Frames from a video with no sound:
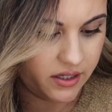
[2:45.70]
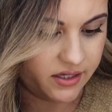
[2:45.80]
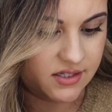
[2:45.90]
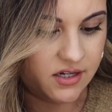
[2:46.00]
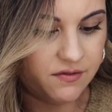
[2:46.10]
And
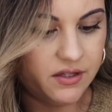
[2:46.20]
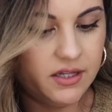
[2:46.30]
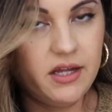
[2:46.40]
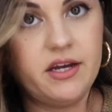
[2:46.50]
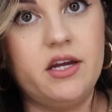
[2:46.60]
it's
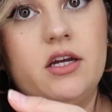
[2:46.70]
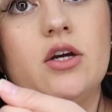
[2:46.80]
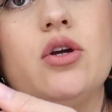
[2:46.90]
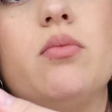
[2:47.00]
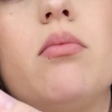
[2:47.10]
definitely like a
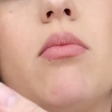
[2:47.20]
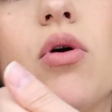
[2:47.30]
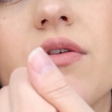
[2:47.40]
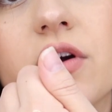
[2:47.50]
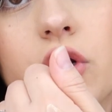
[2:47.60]

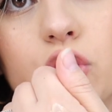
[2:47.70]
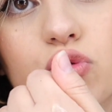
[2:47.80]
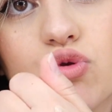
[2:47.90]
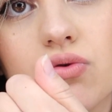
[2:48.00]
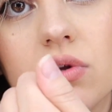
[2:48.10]
more of a
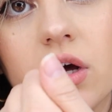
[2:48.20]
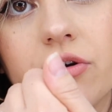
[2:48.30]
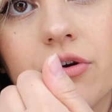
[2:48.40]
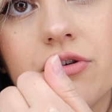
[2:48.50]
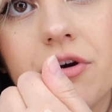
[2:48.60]
neutral
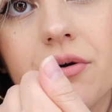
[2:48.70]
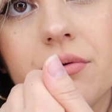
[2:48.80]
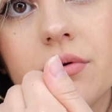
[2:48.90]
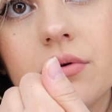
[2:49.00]
undertone.